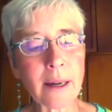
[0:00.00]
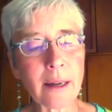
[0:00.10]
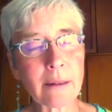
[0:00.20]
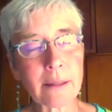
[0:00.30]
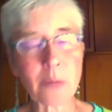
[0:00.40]

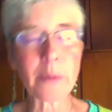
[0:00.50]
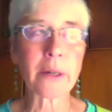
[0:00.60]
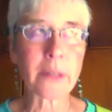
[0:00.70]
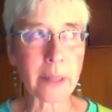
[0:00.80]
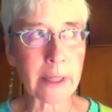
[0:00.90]
compared to
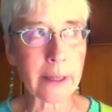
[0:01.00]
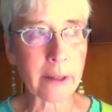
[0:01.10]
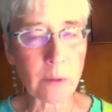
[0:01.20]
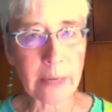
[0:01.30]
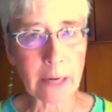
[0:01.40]
some of the other
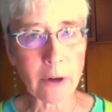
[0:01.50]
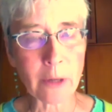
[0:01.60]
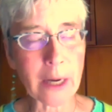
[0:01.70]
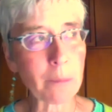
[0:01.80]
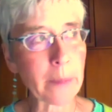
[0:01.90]
women I wrote
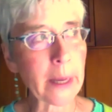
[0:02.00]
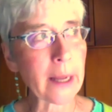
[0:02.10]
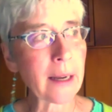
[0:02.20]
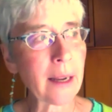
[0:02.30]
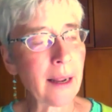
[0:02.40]
about, but
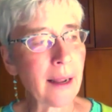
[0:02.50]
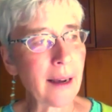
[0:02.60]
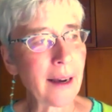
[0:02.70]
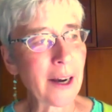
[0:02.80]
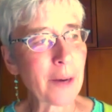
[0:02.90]

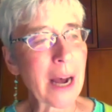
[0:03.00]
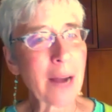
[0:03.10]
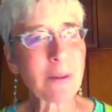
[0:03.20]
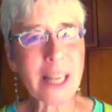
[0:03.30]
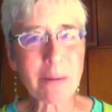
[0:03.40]
I
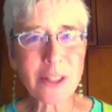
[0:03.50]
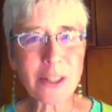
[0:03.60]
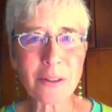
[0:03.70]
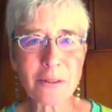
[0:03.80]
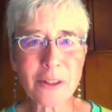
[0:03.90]
was able
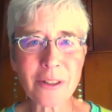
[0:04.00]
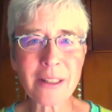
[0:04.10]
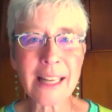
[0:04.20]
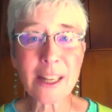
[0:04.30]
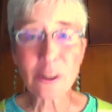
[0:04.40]
to
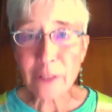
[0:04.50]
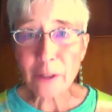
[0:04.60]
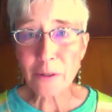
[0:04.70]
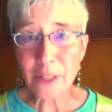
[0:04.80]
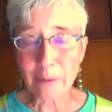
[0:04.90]
interview
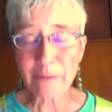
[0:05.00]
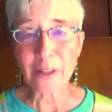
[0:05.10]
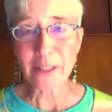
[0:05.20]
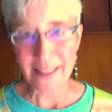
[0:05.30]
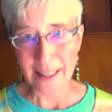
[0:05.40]
some of their
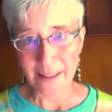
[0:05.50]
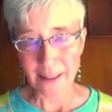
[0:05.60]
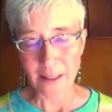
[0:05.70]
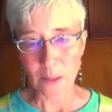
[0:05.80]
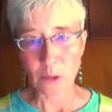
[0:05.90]

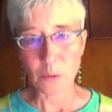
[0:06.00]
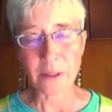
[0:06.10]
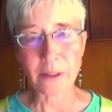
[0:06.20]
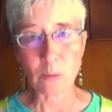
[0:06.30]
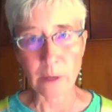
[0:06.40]
descendants, which
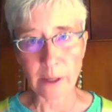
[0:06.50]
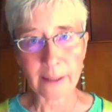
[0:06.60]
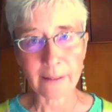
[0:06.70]
was thrilling.